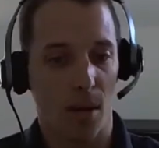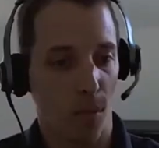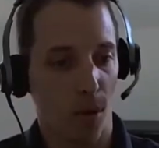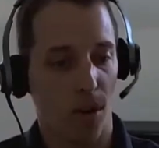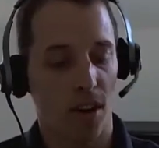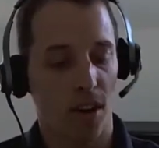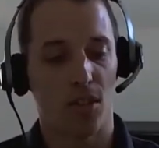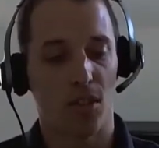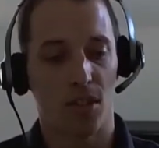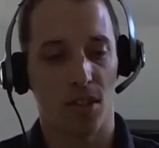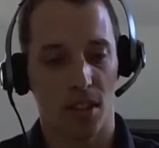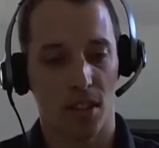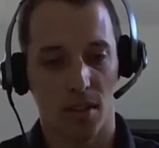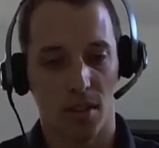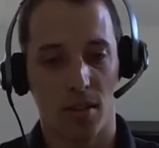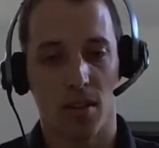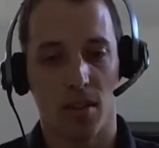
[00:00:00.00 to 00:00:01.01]
more
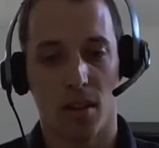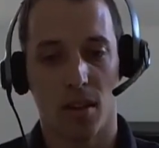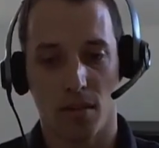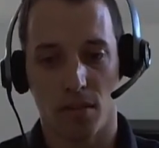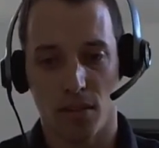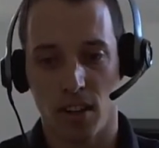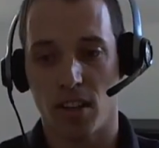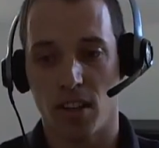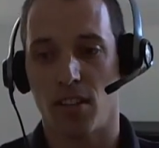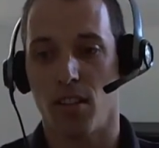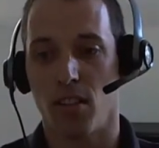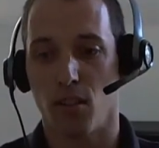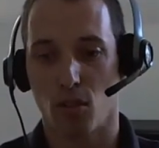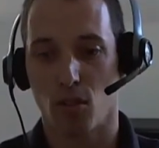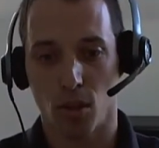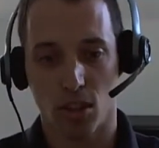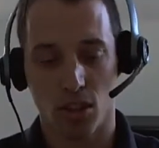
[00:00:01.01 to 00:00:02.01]
interested in fitness and
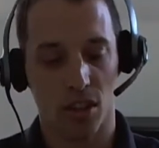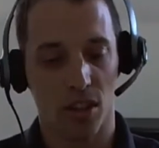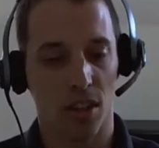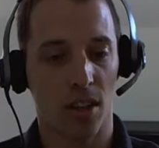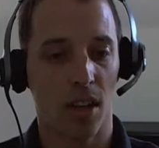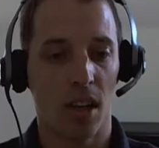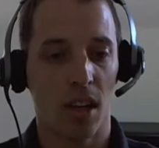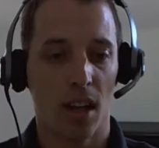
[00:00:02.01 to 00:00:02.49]
nutrition,